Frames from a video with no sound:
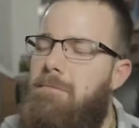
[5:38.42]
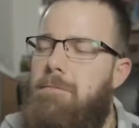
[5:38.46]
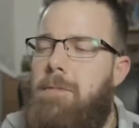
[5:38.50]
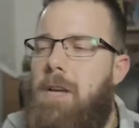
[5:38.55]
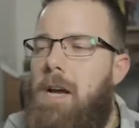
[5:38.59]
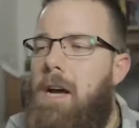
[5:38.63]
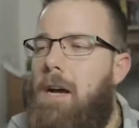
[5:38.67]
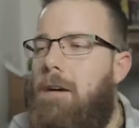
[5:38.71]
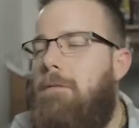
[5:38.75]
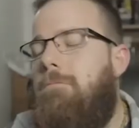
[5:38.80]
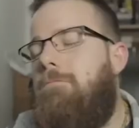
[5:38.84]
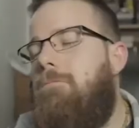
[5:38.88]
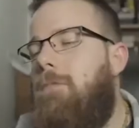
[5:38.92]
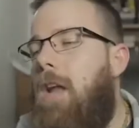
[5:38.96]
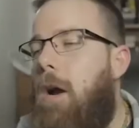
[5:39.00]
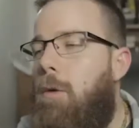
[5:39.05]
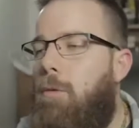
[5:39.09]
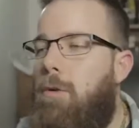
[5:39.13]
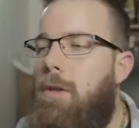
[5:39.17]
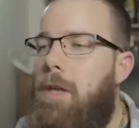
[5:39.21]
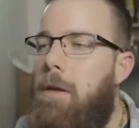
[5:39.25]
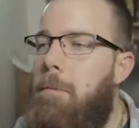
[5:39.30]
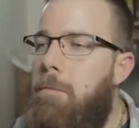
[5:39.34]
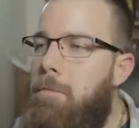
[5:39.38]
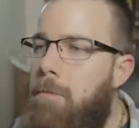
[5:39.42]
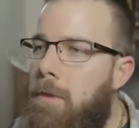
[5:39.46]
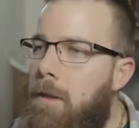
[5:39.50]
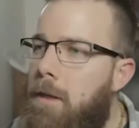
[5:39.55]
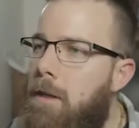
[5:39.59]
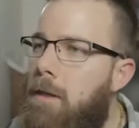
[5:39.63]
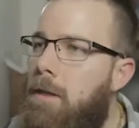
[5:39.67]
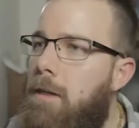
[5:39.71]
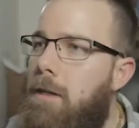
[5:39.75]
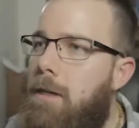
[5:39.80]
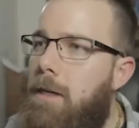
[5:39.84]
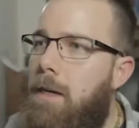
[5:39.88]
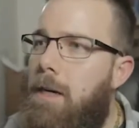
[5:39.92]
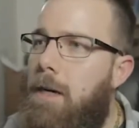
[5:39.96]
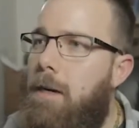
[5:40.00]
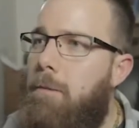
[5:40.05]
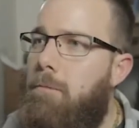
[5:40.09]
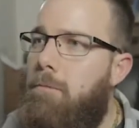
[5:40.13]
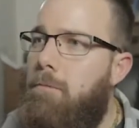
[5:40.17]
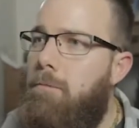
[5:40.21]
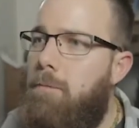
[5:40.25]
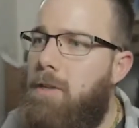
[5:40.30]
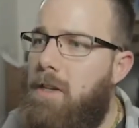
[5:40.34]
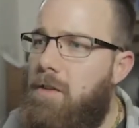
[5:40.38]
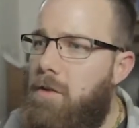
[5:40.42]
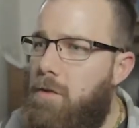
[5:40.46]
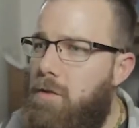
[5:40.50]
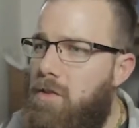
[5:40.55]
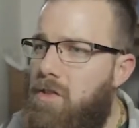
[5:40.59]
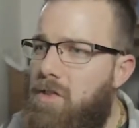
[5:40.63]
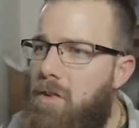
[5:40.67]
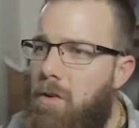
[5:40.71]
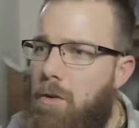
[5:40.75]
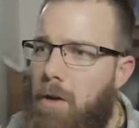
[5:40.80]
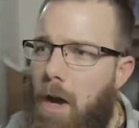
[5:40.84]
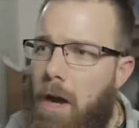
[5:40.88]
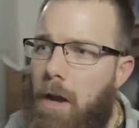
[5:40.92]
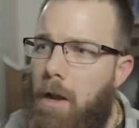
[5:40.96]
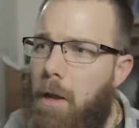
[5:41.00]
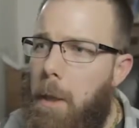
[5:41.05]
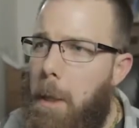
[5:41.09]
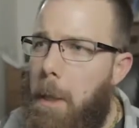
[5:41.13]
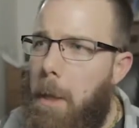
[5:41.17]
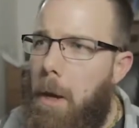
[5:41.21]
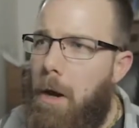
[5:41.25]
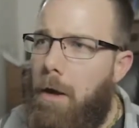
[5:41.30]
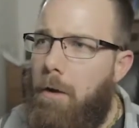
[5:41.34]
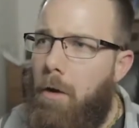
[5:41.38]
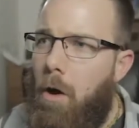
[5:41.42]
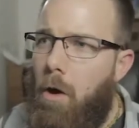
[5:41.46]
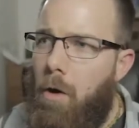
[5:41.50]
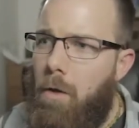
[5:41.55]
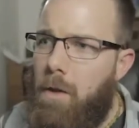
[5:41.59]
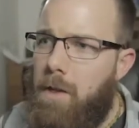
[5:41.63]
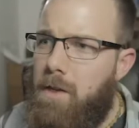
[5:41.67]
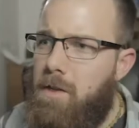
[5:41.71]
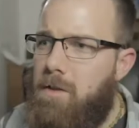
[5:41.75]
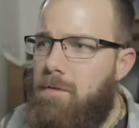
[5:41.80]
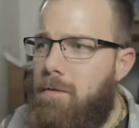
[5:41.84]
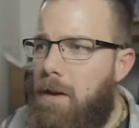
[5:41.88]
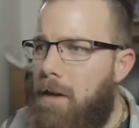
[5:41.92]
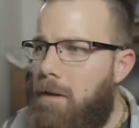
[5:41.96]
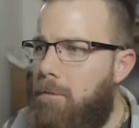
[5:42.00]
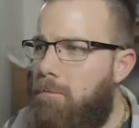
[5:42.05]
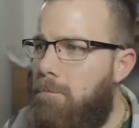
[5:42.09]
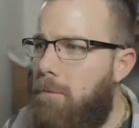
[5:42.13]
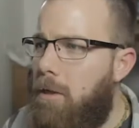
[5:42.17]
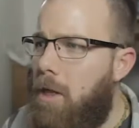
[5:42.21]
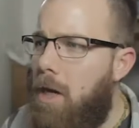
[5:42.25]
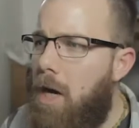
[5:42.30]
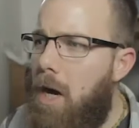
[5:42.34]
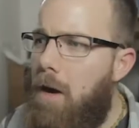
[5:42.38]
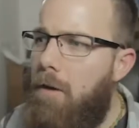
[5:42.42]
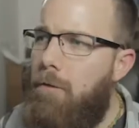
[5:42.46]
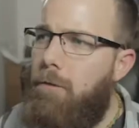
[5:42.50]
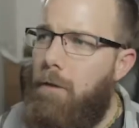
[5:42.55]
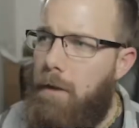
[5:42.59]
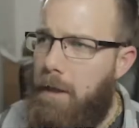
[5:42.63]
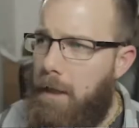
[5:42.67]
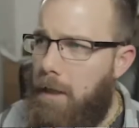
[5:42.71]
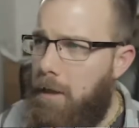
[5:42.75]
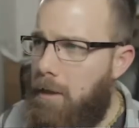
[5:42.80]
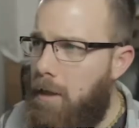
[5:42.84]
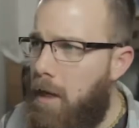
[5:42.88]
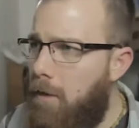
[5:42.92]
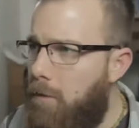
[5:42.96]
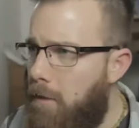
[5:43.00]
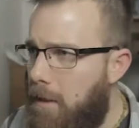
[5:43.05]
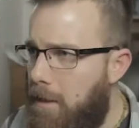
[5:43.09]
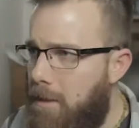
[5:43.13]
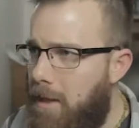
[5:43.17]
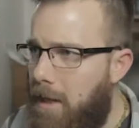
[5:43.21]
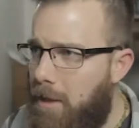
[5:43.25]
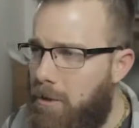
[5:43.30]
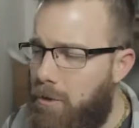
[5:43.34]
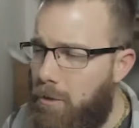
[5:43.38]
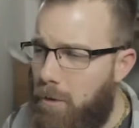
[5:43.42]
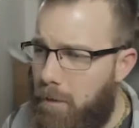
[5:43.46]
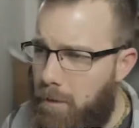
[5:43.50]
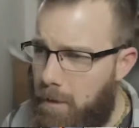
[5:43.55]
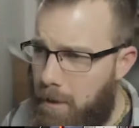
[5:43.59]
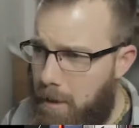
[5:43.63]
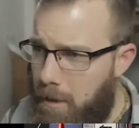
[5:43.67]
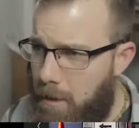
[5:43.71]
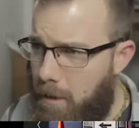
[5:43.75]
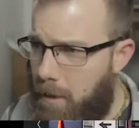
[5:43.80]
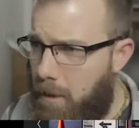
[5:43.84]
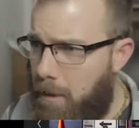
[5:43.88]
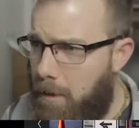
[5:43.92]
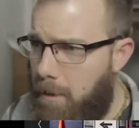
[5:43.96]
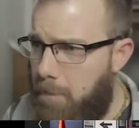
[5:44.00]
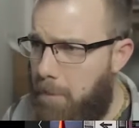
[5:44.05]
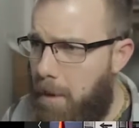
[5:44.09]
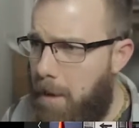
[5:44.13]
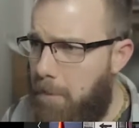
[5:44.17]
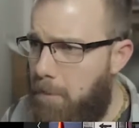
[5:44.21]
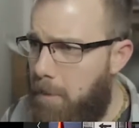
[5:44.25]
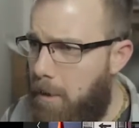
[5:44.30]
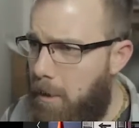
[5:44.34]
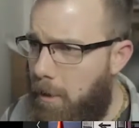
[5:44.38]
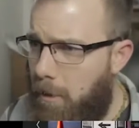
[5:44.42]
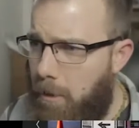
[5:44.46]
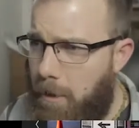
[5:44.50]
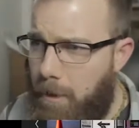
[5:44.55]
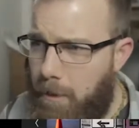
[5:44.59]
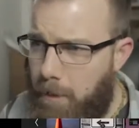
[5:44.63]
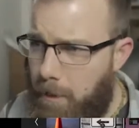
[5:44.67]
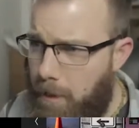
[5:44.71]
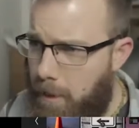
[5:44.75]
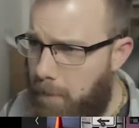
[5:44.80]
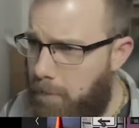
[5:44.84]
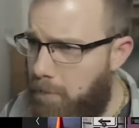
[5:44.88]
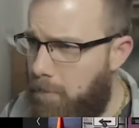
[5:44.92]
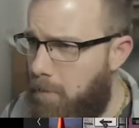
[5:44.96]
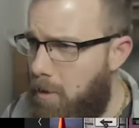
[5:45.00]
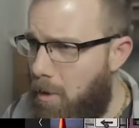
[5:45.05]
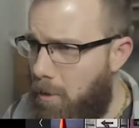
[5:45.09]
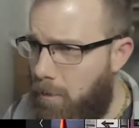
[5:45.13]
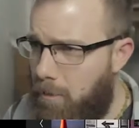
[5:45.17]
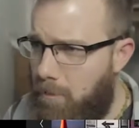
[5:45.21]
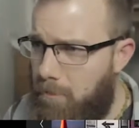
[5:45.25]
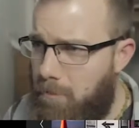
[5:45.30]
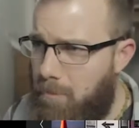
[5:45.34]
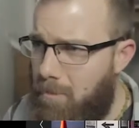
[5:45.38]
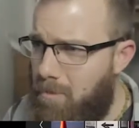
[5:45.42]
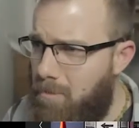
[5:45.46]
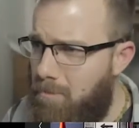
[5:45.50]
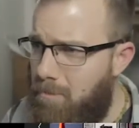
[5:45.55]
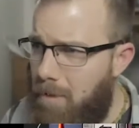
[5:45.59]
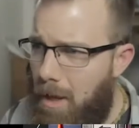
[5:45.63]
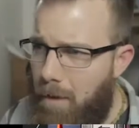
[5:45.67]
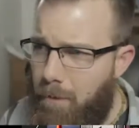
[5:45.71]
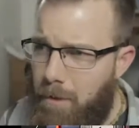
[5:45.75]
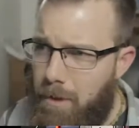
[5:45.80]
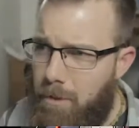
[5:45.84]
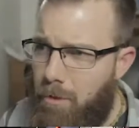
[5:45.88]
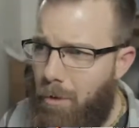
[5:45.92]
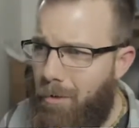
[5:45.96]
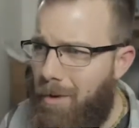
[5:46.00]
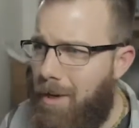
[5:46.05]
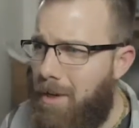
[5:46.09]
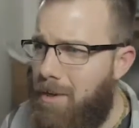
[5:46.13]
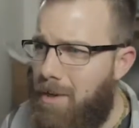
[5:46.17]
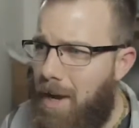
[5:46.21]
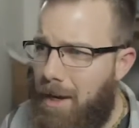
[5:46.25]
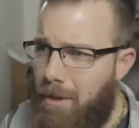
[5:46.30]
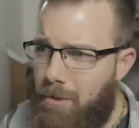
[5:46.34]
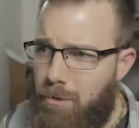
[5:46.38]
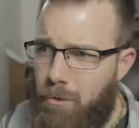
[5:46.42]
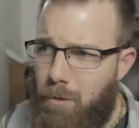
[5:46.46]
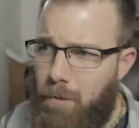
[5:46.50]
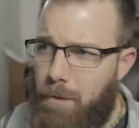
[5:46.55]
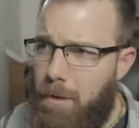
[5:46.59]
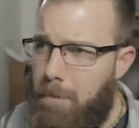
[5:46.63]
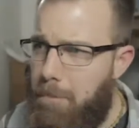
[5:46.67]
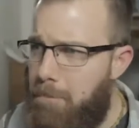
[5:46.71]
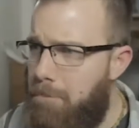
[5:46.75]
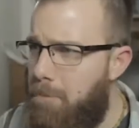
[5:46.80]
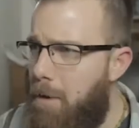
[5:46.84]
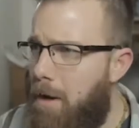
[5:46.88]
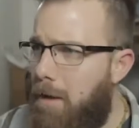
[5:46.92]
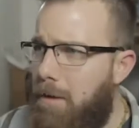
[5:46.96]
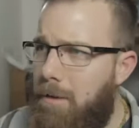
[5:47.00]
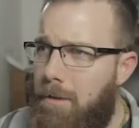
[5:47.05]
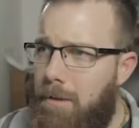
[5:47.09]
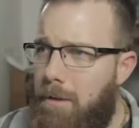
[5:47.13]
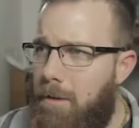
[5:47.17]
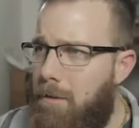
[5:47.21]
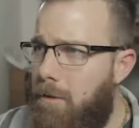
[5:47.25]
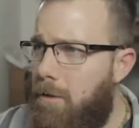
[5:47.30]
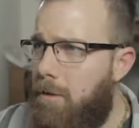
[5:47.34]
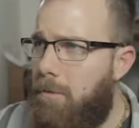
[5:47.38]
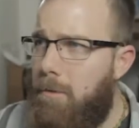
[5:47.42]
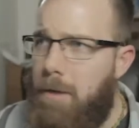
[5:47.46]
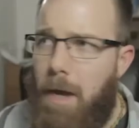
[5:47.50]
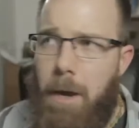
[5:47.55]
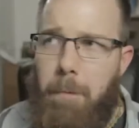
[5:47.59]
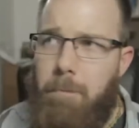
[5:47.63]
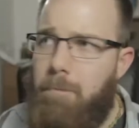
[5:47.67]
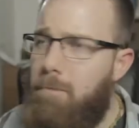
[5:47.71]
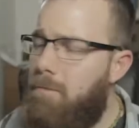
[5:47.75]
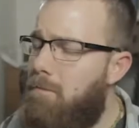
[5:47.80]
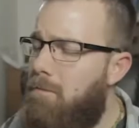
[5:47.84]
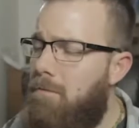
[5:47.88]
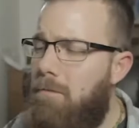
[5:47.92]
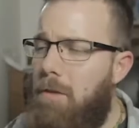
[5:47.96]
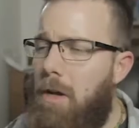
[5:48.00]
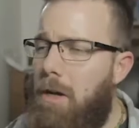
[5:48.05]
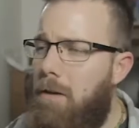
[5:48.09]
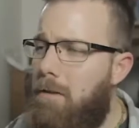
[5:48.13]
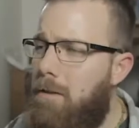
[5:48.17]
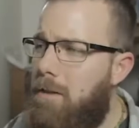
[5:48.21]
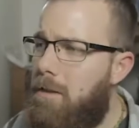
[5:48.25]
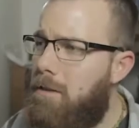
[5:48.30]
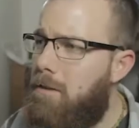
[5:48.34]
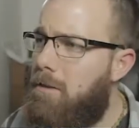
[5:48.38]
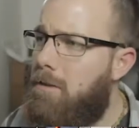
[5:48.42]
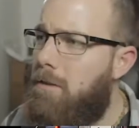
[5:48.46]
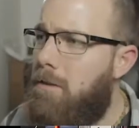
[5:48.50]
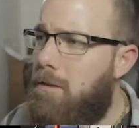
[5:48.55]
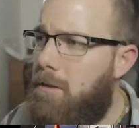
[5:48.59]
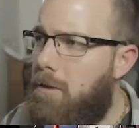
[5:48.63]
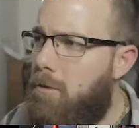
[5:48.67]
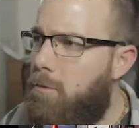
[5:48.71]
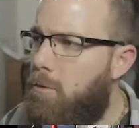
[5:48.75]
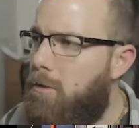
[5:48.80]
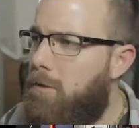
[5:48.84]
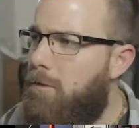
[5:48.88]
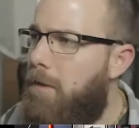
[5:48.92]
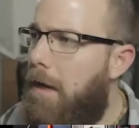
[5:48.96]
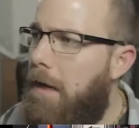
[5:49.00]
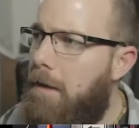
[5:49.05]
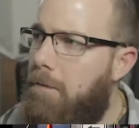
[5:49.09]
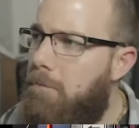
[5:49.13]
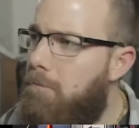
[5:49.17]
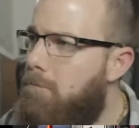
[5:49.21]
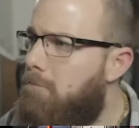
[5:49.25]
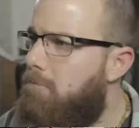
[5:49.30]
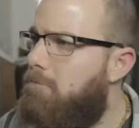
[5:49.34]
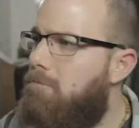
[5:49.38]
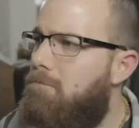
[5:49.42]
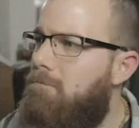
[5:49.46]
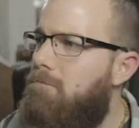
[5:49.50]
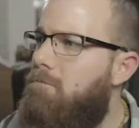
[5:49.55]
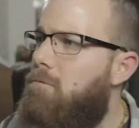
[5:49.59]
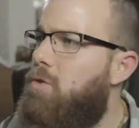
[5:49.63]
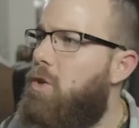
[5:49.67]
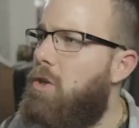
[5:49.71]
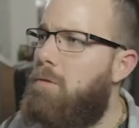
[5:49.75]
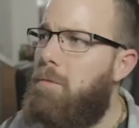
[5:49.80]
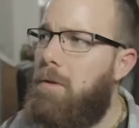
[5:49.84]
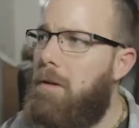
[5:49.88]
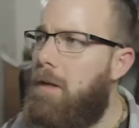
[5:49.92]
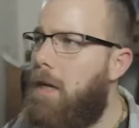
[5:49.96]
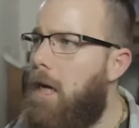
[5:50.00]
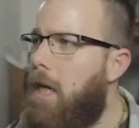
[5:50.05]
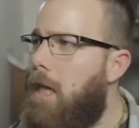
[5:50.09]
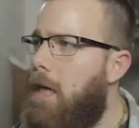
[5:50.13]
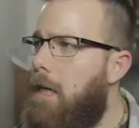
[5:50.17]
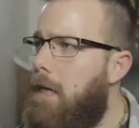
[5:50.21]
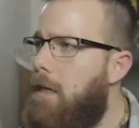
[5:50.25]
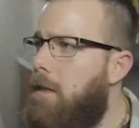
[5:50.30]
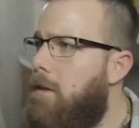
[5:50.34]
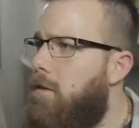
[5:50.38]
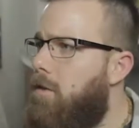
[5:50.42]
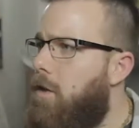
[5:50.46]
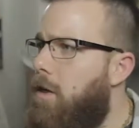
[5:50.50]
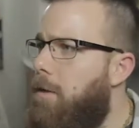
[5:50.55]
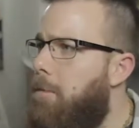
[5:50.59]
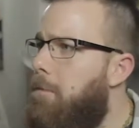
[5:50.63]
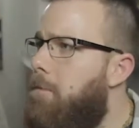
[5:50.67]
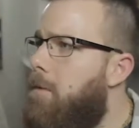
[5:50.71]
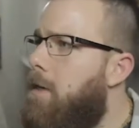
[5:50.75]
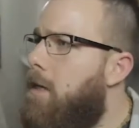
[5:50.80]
Yeah, not really. Because you still got all this nice, lovely, lovely texture of the pipe here, and the lovely dirty texture of the button, and this one's fine. Trust me, I like it. It's good.